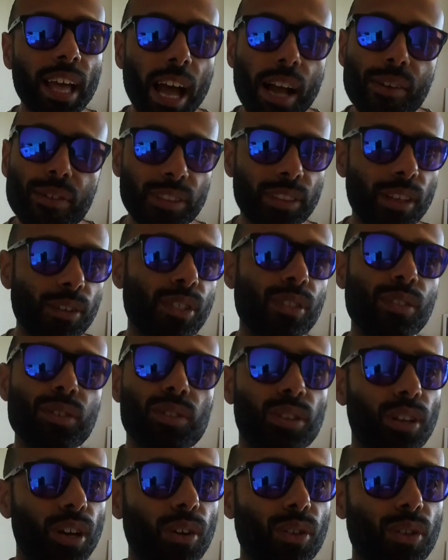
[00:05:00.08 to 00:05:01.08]
having those
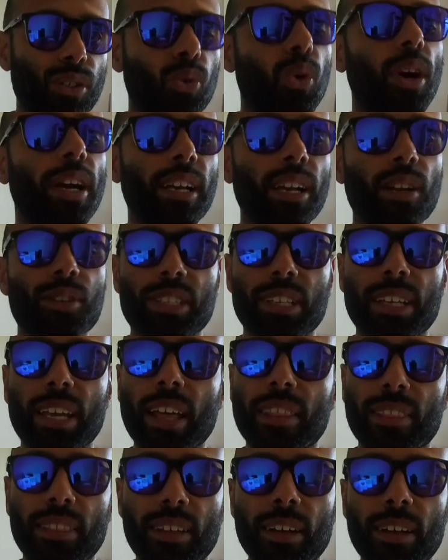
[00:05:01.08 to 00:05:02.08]
two goals quite close
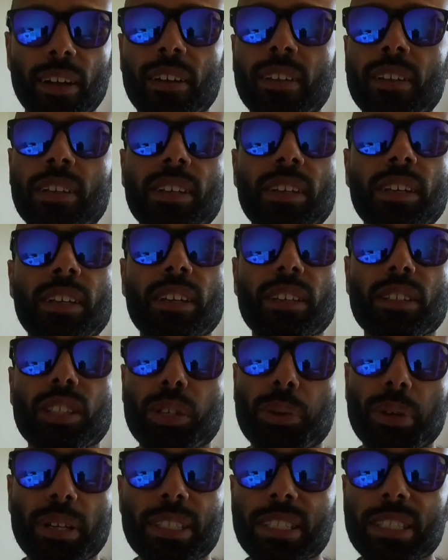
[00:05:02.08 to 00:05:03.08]
together,
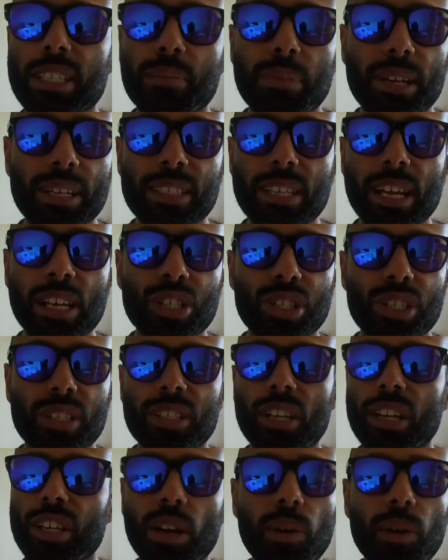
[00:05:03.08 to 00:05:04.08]
doing similar
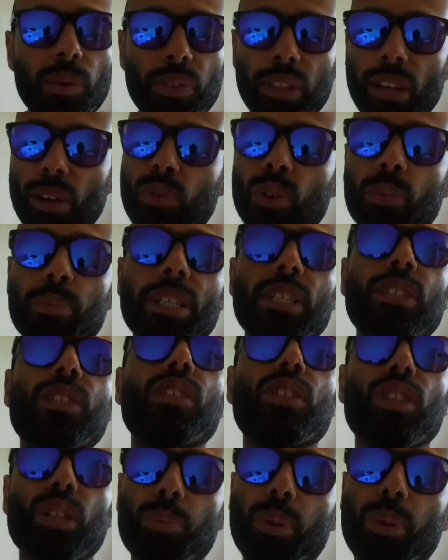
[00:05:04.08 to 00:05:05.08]
sessions, I don't think will be
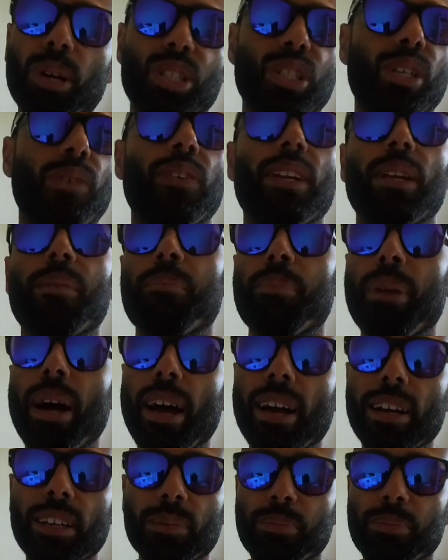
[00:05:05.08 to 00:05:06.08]
too much of an
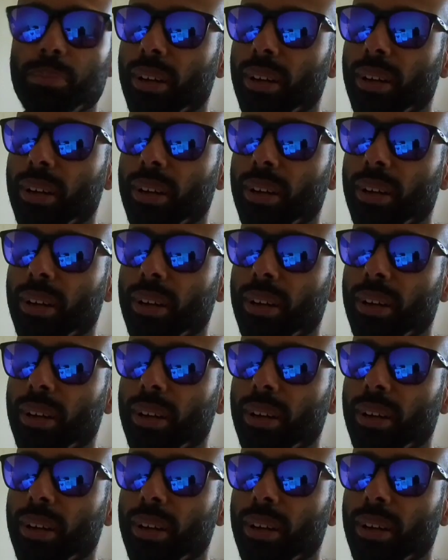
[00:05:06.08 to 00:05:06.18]
impact.